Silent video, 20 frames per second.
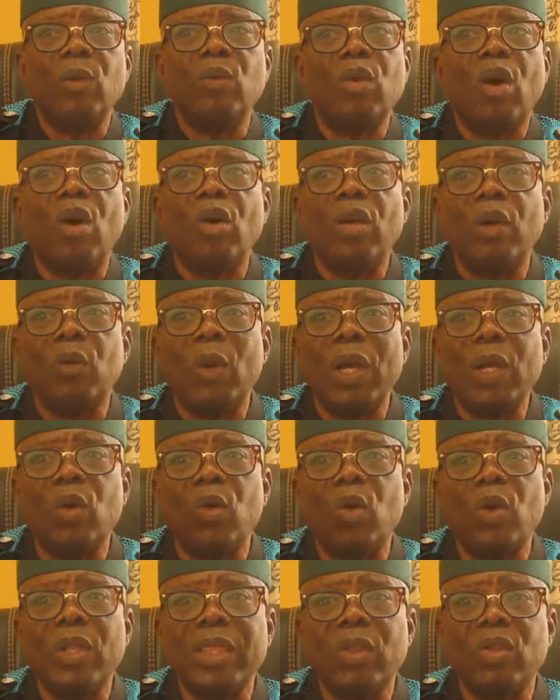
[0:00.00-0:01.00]
not, when you
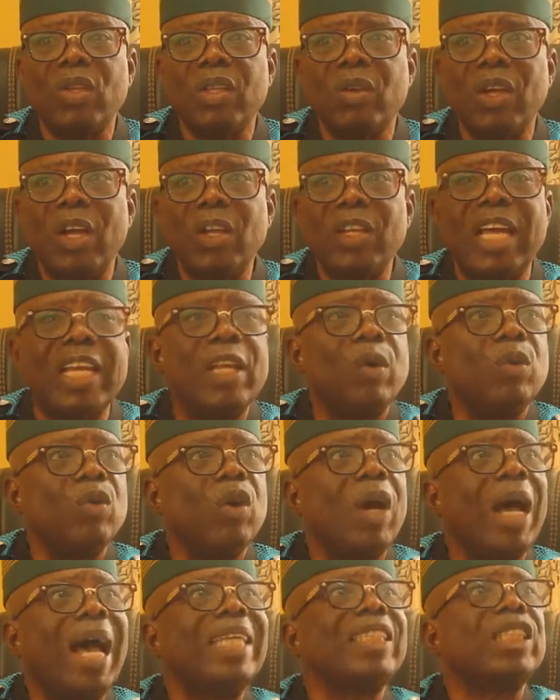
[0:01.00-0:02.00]
go there, they will
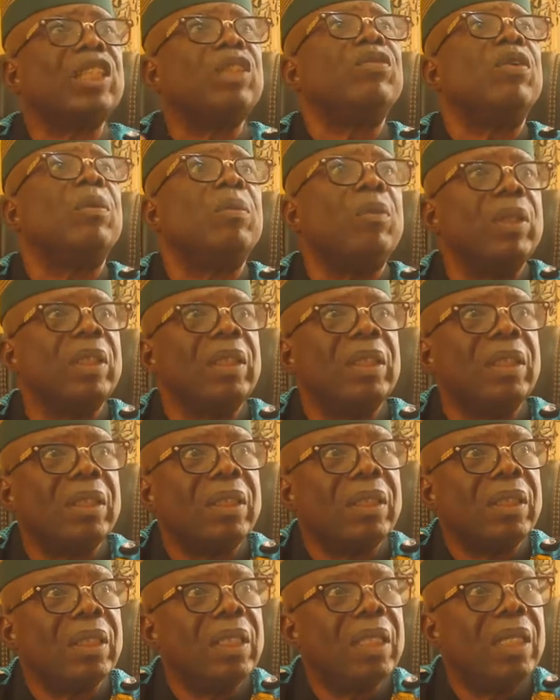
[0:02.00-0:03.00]
not ask you for money.
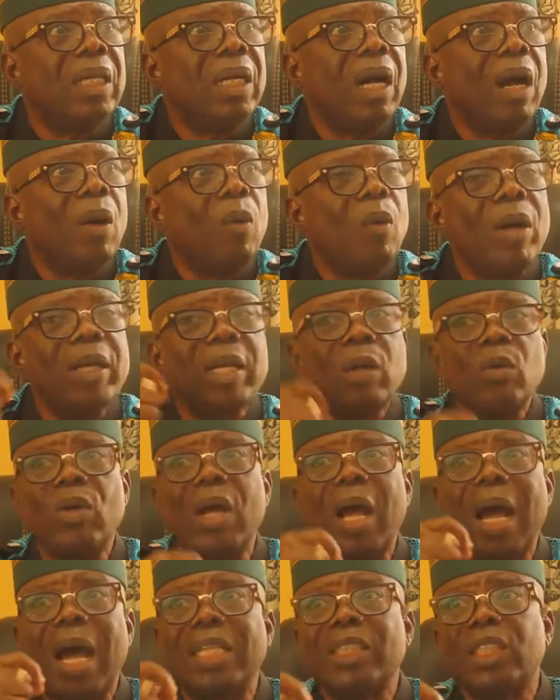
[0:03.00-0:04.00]
What they will
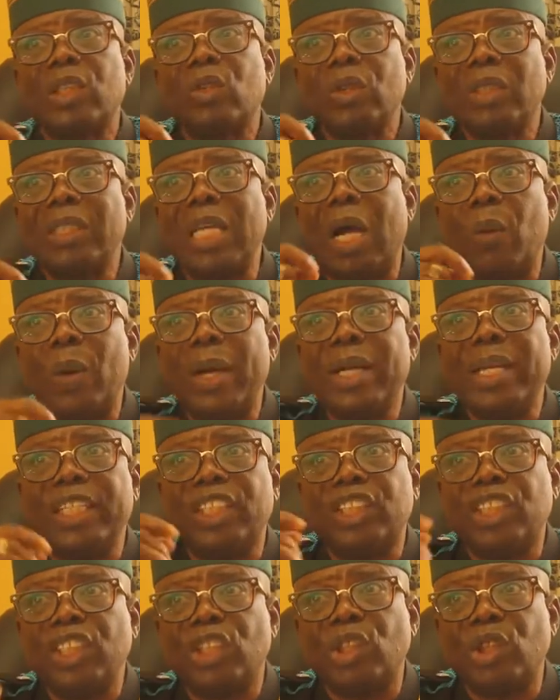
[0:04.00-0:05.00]
not ask you is that when they
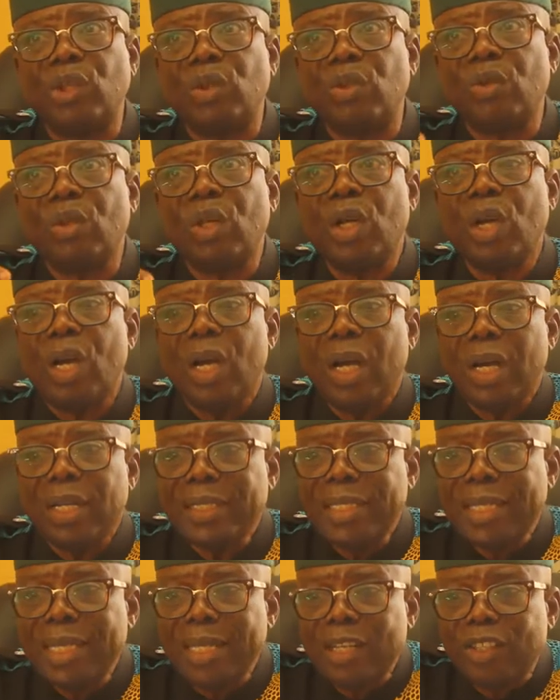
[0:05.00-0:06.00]
treat you,
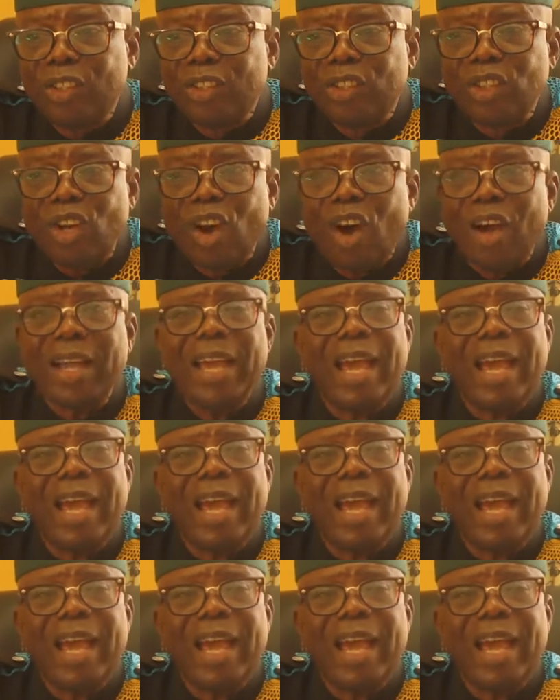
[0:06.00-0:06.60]
the drug